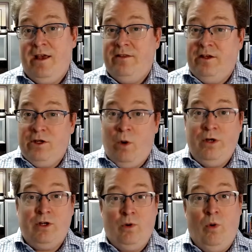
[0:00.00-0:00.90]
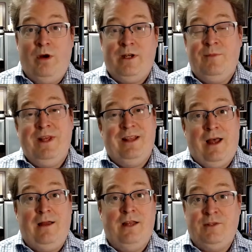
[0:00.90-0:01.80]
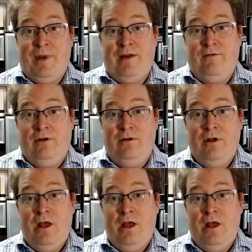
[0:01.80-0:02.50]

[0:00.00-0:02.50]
then going to court can be a lot less painful.